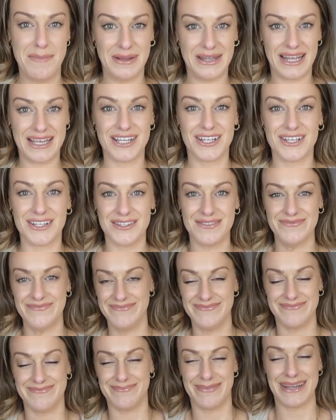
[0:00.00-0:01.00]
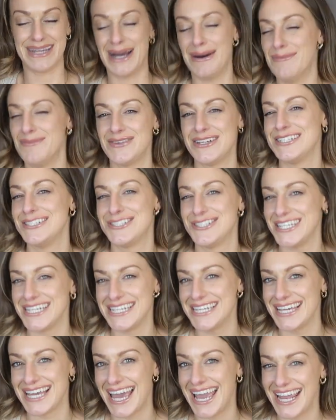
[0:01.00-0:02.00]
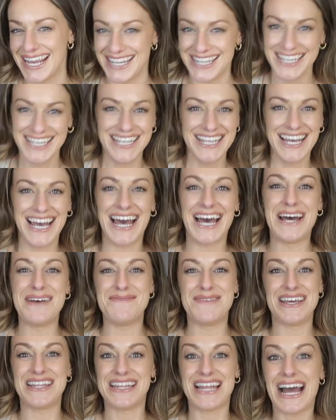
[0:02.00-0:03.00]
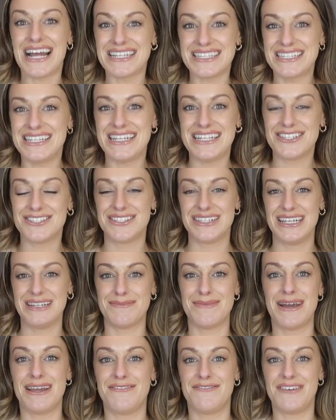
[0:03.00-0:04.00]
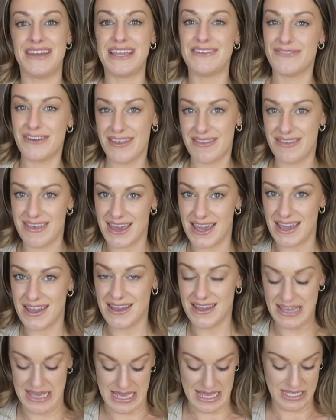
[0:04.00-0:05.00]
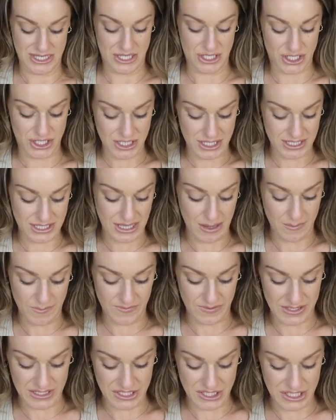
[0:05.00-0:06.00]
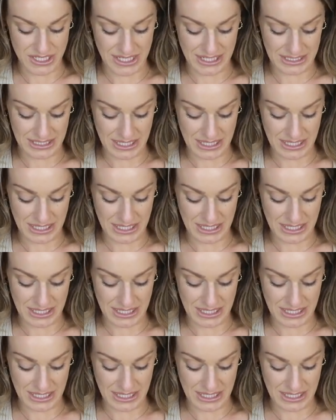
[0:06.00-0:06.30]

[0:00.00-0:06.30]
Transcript: But like my comfy and chic again, that's literally my favorite thing, is just comfy and chic.